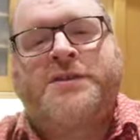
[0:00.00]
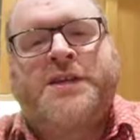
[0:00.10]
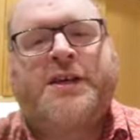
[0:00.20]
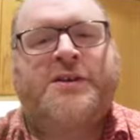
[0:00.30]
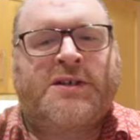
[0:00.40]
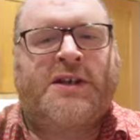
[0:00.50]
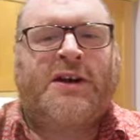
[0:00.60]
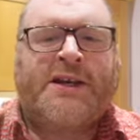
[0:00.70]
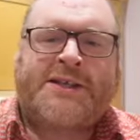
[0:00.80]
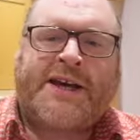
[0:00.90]
to use the
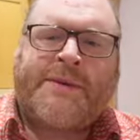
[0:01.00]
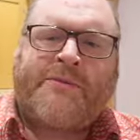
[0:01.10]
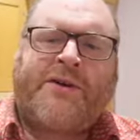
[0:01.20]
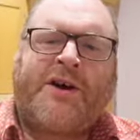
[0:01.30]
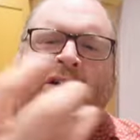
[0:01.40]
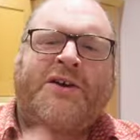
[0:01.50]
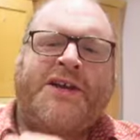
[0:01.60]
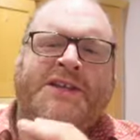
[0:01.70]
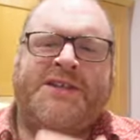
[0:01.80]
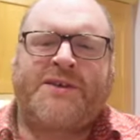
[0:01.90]
lightsaber and
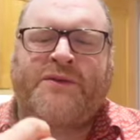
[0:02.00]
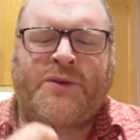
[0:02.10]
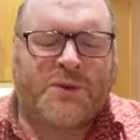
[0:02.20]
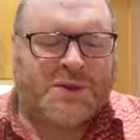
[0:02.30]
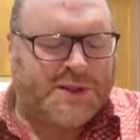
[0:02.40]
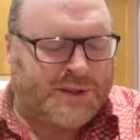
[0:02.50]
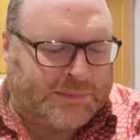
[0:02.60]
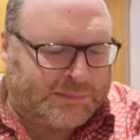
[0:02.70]
harness the Force.